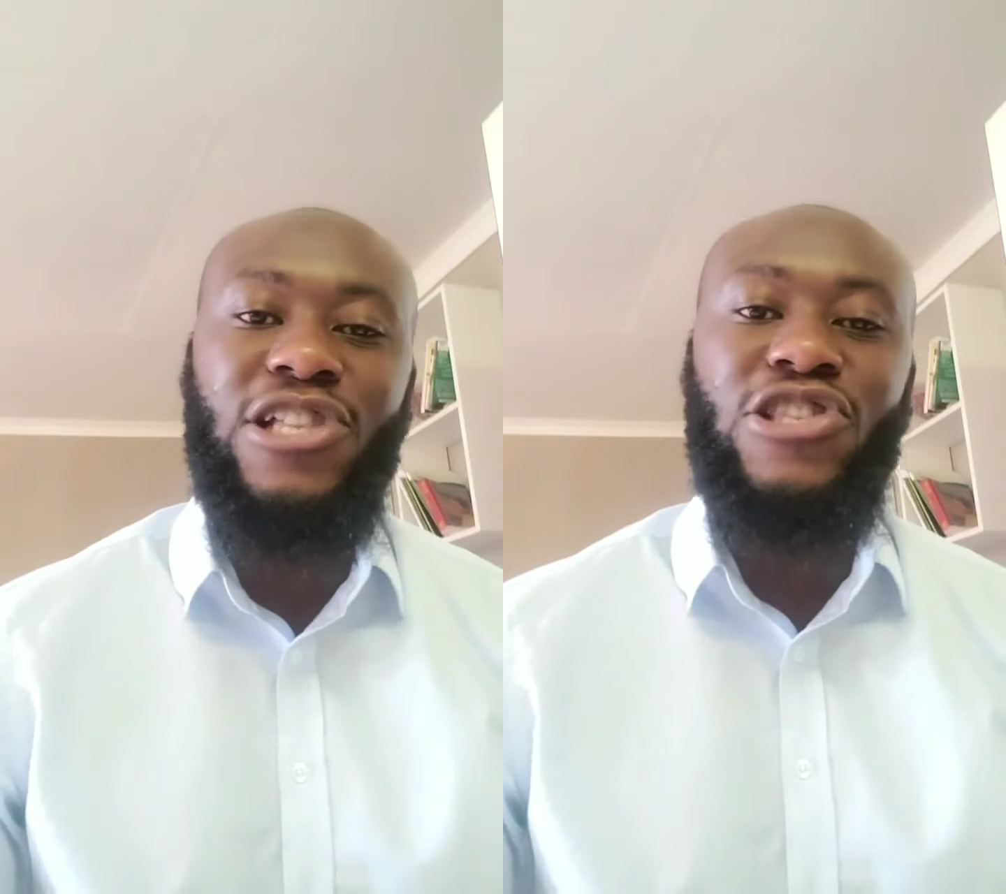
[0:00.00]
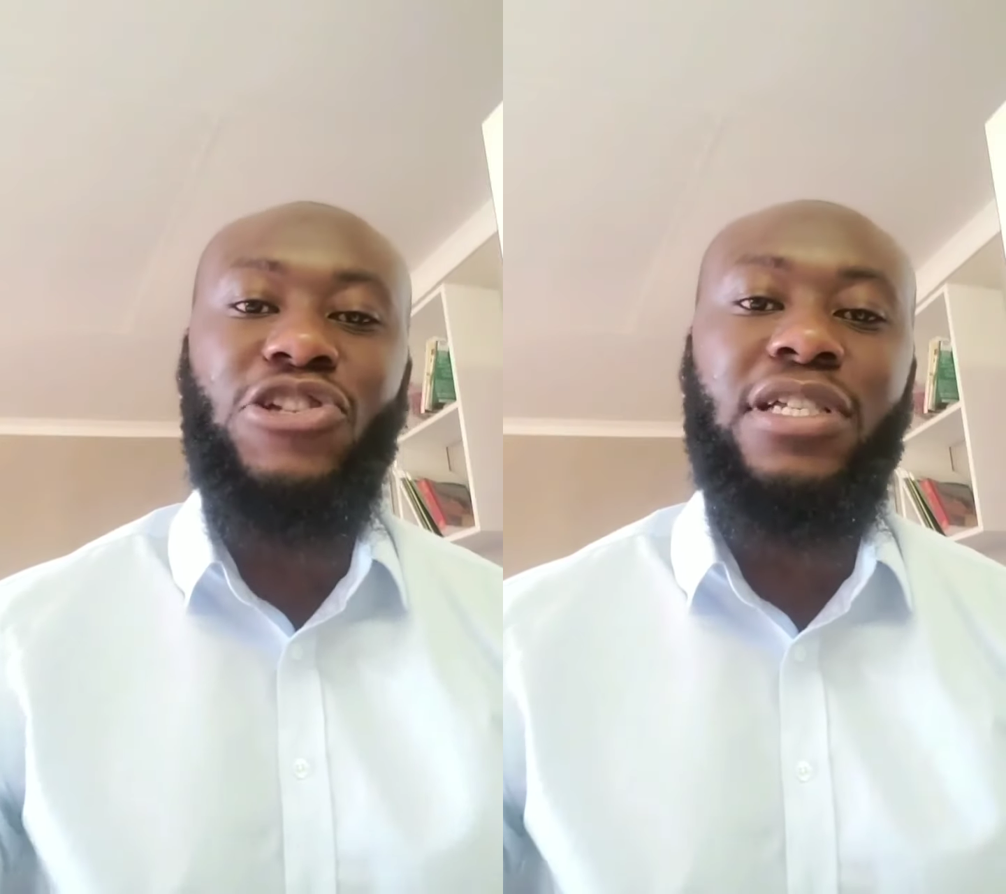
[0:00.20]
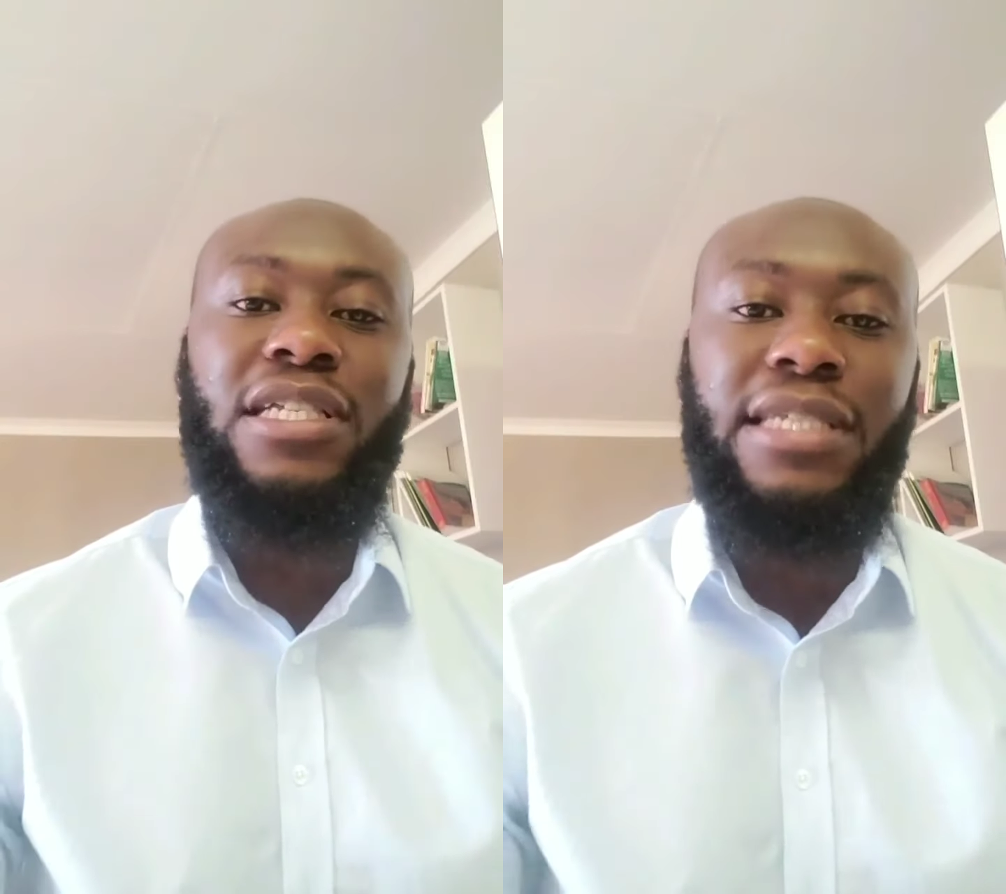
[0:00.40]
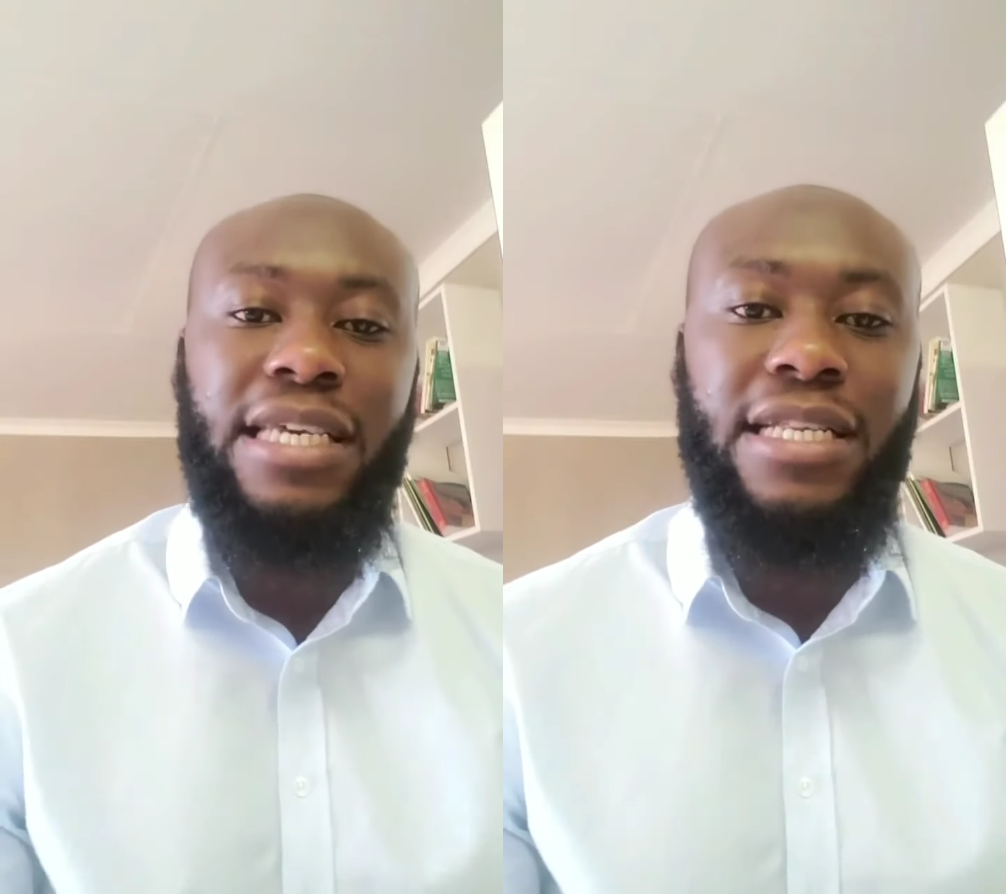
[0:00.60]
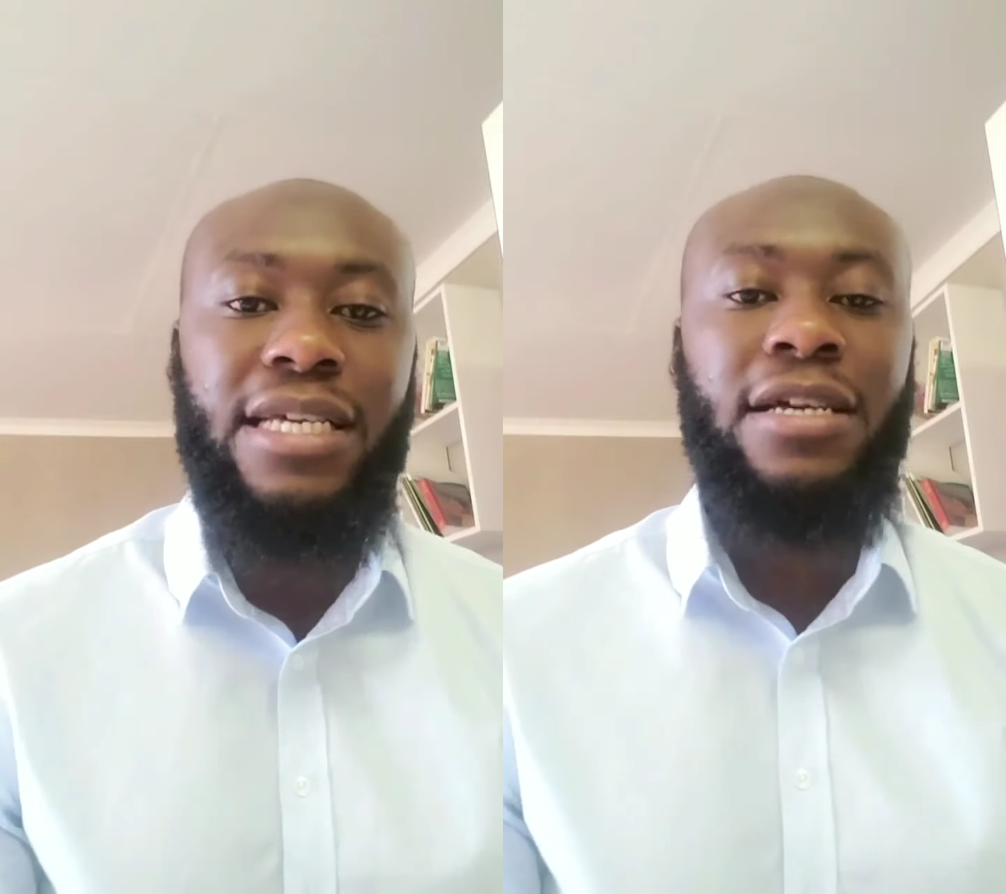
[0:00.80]

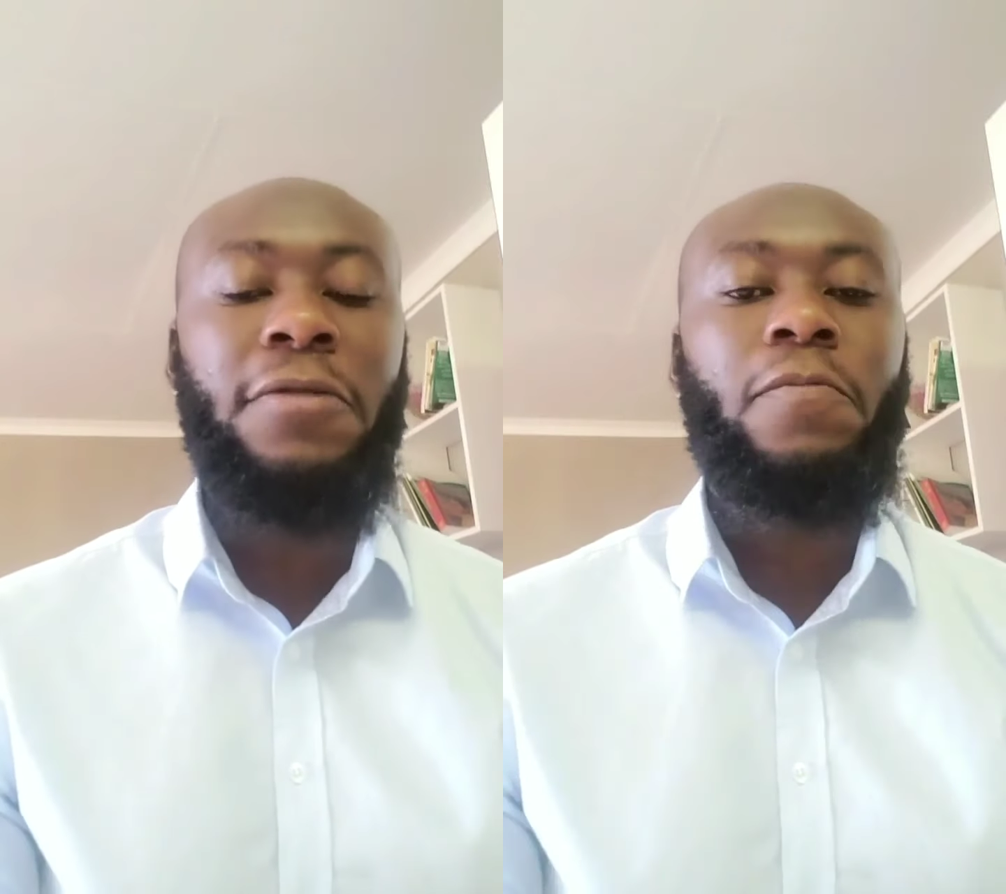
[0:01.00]
intercede